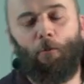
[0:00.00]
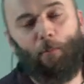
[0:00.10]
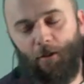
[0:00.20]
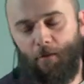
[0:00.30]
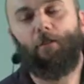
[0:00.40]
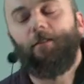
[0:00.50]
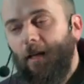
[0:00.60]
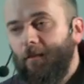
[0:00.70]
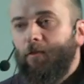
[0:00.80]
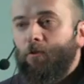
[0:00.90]
Uh,
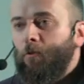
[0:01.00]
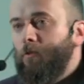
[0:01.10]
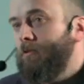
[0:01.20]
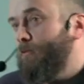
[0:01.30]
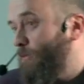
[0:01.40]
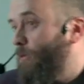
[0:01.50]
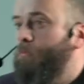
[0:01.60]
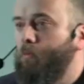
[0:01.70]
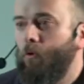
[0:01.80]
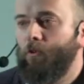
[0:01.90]
yeah, so the uh,
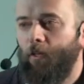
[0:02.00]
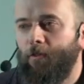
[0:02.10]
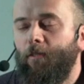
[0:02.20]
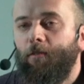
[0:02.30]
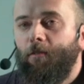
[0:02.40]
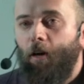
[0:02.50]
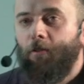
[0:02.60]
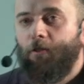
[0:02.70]
proposed answer,